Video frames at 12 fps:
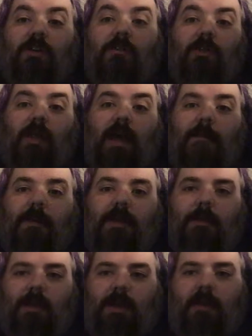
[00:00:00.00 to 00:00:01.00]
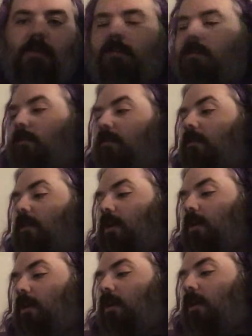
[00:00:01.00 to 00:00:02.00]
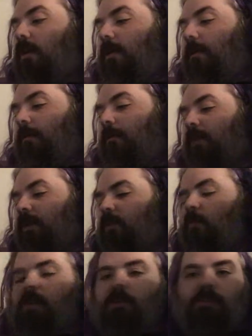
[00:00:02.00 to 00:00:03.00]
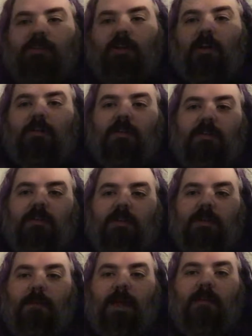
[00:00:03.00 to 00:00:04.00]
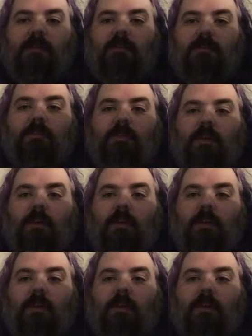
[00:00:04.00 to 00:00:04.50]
overlap anybody else's. The wonders are all decently balanced.